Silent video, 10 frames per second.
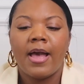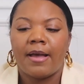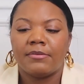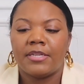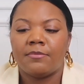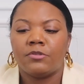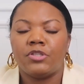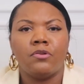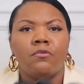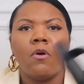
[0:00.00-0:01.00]
I was able
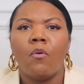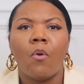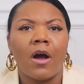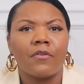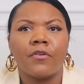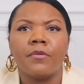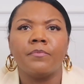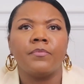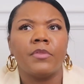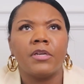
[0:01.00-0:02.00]
to walk
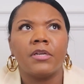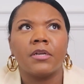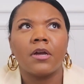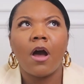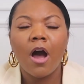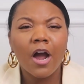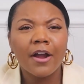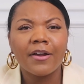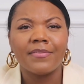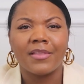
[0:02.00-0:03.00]
from the
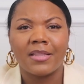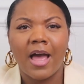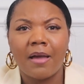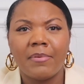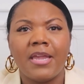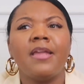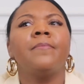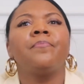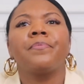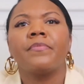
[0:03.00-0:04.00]
car in the lobby
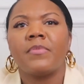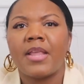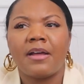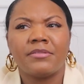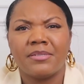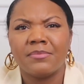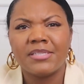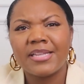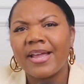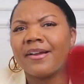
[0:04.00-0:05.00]
down some
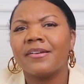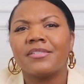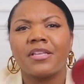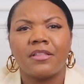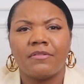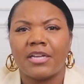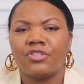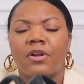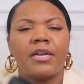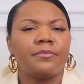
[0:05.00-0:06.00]
stairs to the
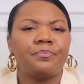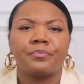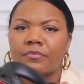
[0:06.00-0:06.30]
restaurant.